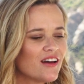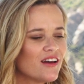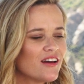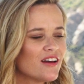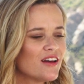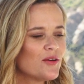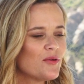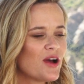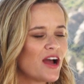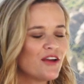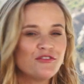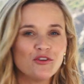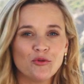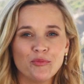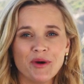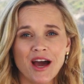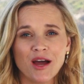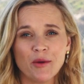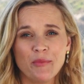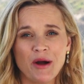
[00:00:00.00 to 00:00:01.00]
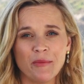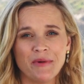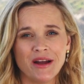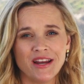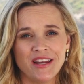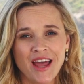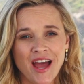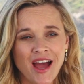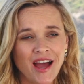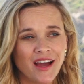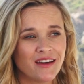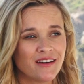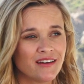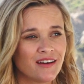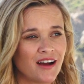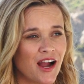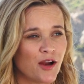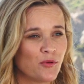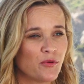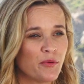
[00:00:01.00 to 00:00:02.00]
I Feel Bad About My Neck,
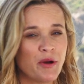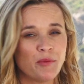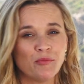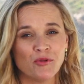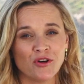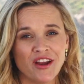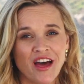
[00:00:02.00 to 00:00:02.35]
I Remember